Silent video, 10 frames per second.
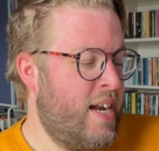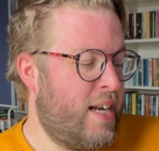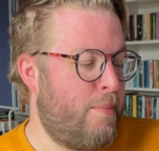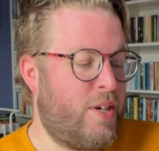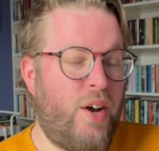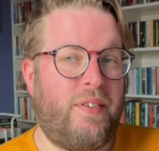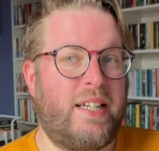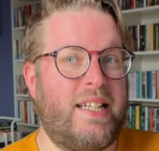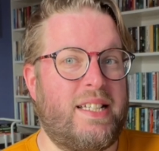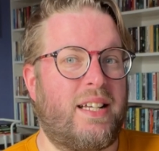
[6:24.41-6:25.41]
Let me know if I
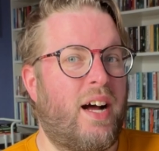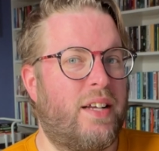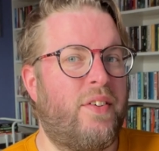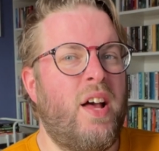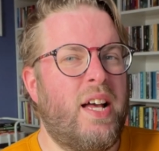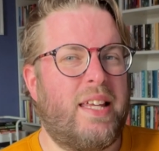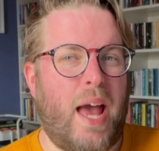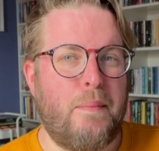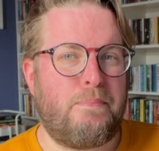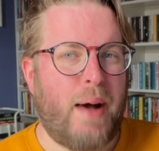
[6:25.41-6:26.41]
need to kind of
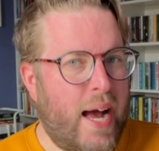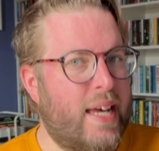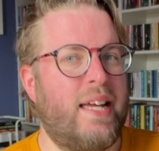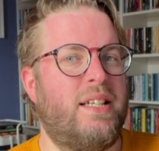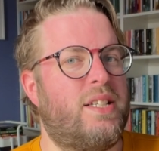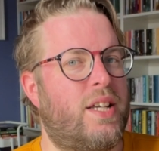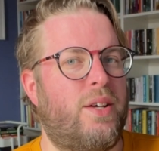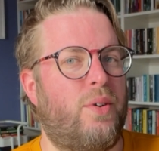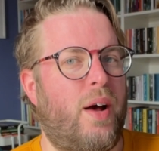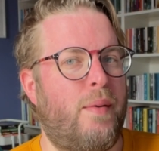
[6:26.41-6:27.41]
get back
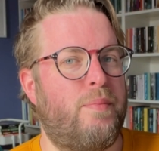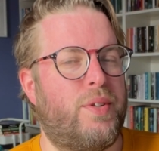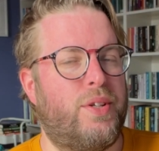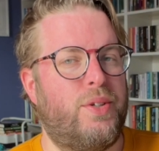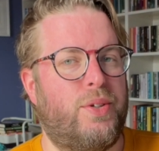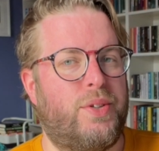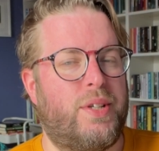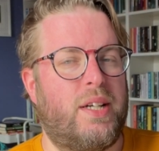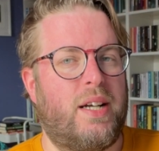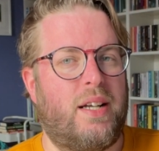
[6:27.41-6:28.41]
into the
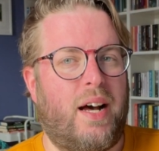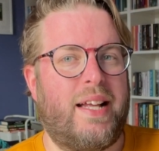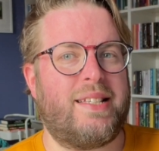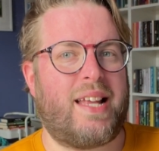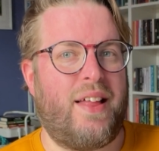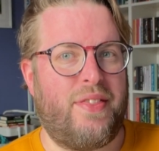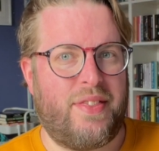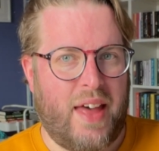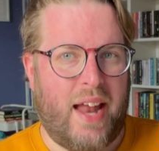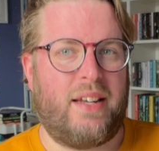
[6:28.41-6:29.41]
Northern Lights and
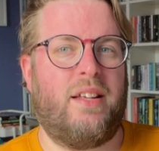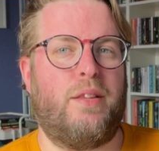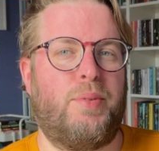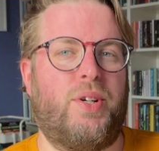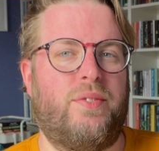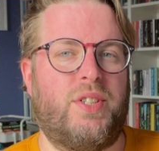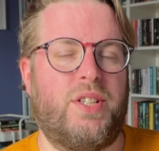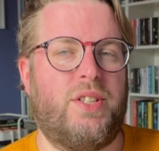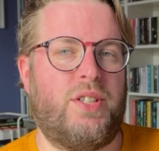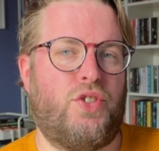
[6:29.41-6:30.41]
then the Book of
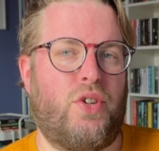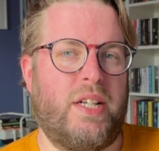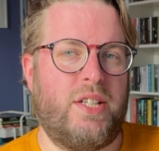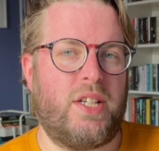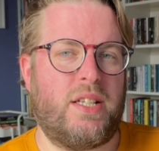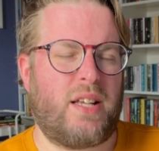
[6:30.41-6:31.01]
Dust trilogies.